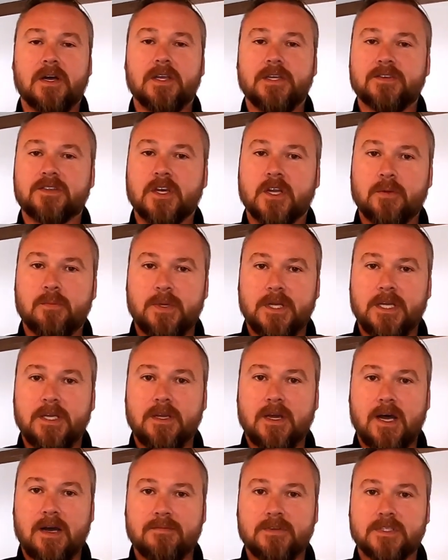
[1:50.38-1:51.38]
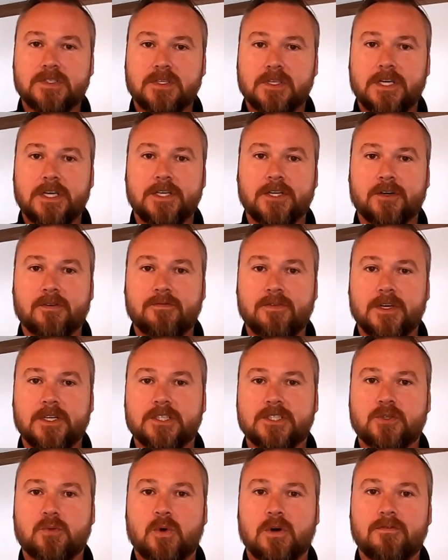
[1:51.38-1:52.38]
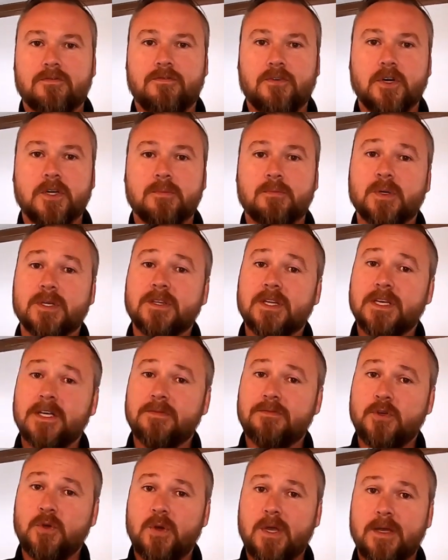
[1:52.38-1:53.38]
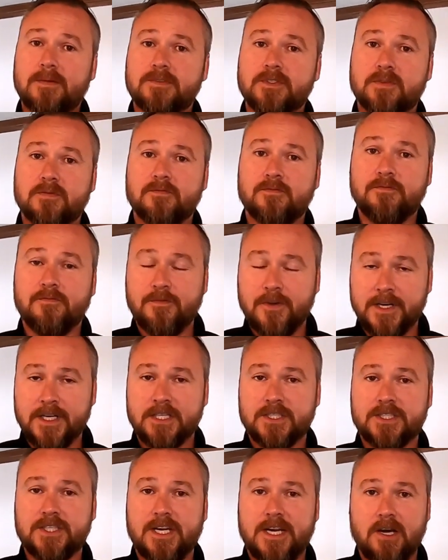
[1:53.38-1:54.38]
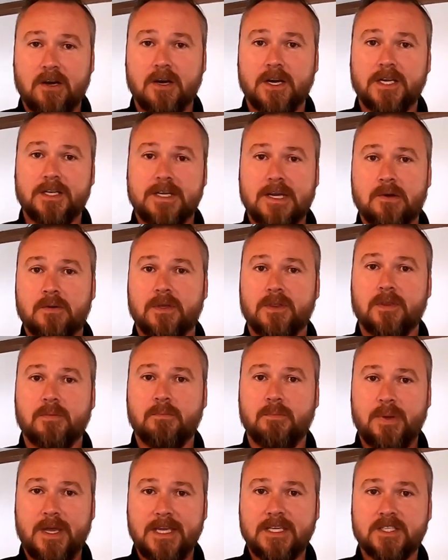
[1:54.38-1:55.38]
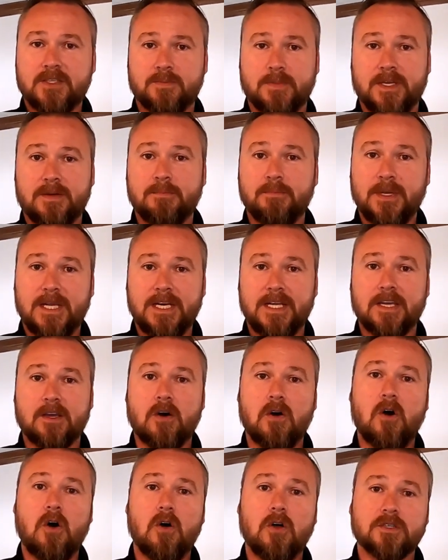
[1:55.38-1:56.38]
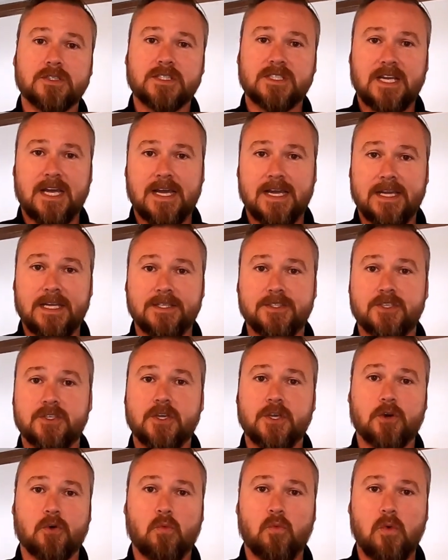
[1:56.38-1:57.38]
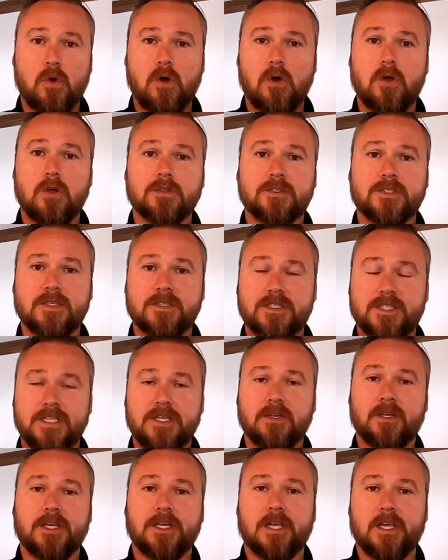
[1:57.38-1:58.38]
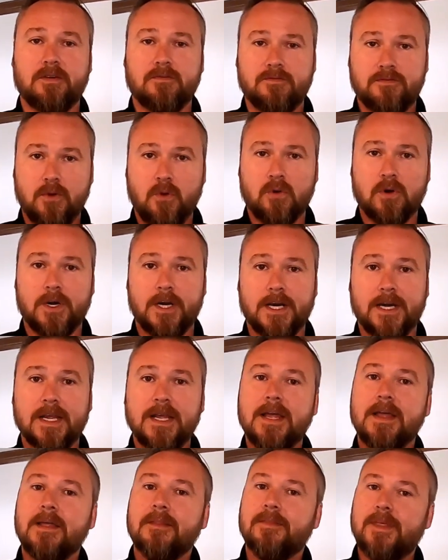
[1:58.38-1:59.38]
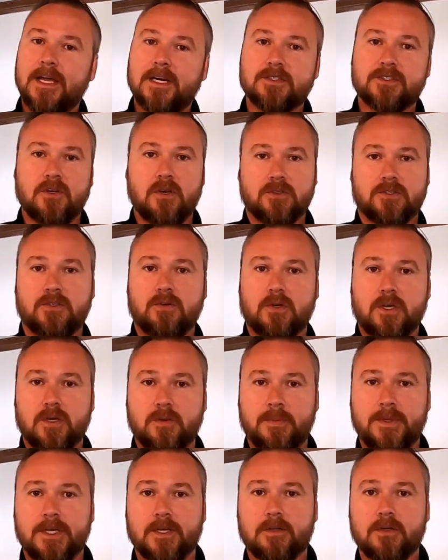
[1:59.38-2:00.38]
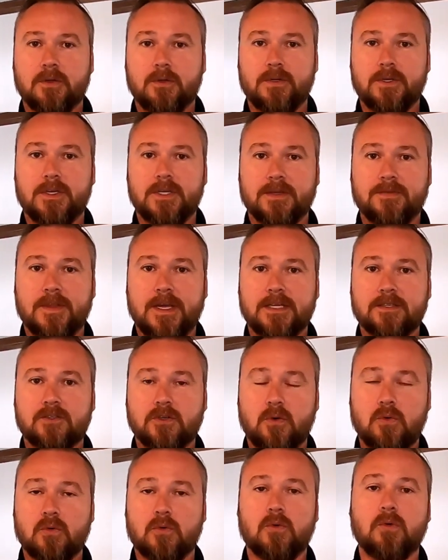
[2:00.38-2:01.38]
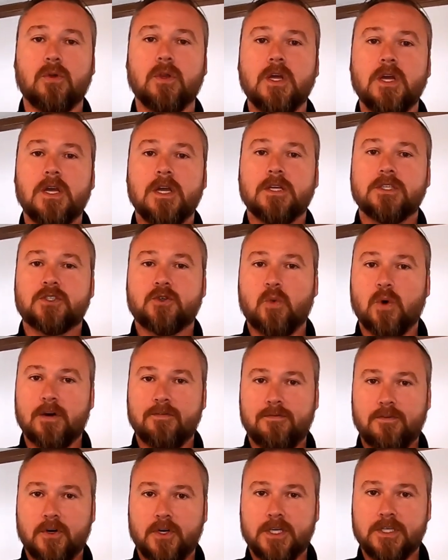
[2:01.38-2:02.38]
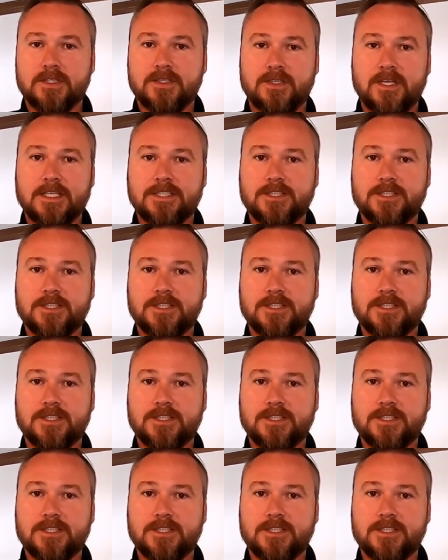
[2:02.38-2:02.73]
is going to be obviously in your finished square foot, but then if you have some finished area down in the basement, meaning all sides, your walls, ceiling, and flooring, that is also going to be included in that total square footage